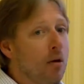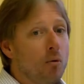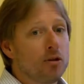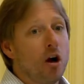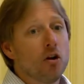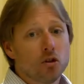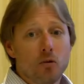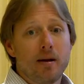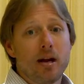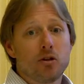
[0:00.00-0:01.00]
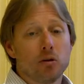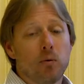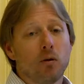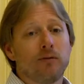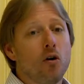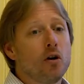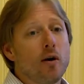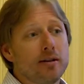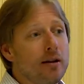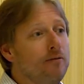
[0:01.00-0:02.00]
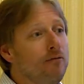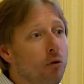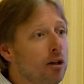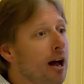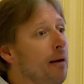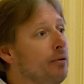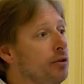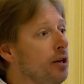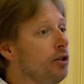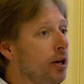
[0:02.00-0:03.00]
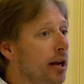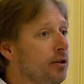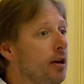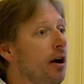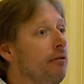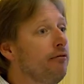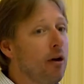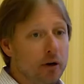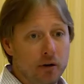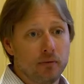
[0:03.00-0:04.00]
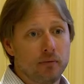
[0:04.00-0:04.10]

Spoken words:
Which also means your portfolio has a 49% chance of failure.